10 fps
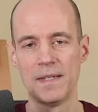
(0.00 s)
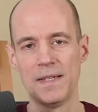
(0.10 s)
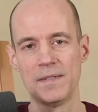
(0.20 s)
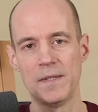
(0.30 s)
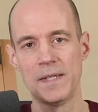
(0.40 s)

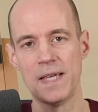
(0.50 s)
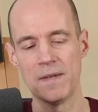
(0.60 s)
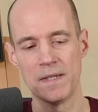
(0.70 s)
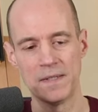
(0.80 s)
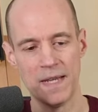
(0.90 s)
It's like
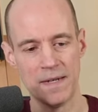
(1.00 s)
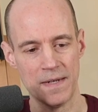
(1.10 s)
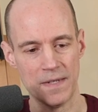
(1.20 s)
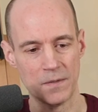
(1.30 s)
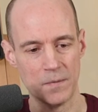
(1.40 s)
having a standing
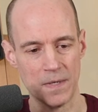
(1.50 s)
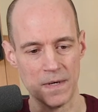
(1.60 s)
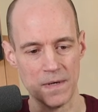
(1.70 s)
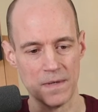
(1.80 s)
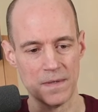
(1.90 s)
desk
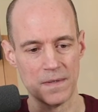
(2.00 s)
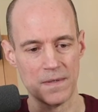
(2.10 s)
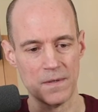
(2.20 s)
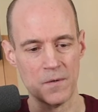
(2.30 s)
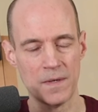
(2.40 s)
where
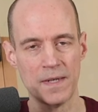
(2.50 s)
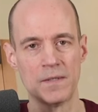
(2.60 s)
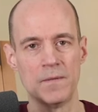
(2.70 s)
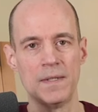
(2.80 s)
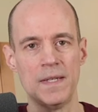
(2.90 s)
you don't get
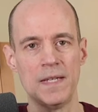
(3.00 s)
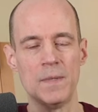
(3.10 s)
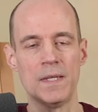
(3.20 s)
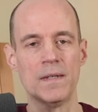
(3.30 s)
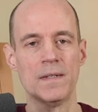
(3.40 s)
as fatigued
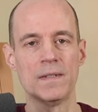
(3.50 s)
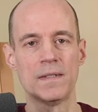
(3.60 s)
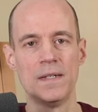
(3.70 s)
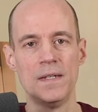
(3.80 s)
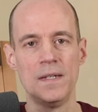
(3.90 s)

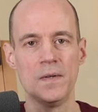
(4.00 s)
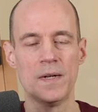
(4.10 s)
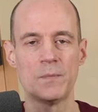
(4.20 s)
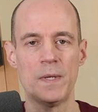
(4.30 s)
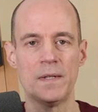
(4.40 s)
because you're
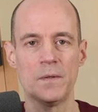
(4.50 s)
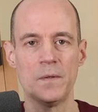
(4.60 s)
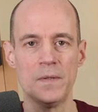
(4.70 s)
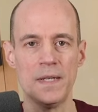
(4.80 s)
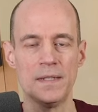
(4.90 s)
not spending the
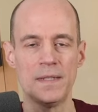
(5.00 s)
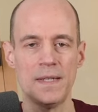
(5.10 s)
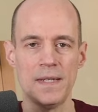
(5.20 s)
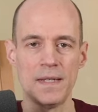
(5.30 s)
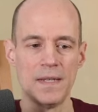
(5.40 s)
whole day
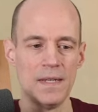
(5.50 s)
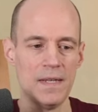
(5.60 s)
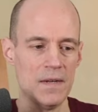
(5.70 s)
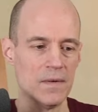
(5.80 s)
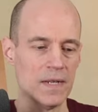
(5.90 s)
sitting
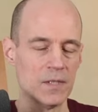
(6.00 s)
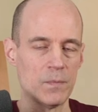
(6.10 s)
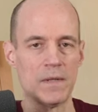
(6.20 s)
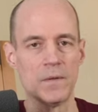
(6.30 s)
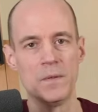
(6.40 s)
and you're not
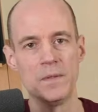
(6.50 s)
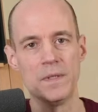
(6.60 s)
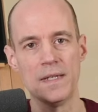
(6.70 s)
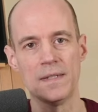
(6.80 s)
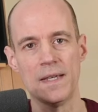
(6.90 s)
spending the whole
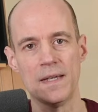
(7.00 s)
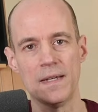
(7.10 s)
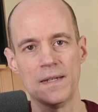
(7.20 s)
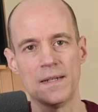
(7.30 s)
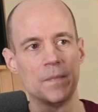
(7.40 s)
day
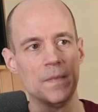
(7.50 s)
standing.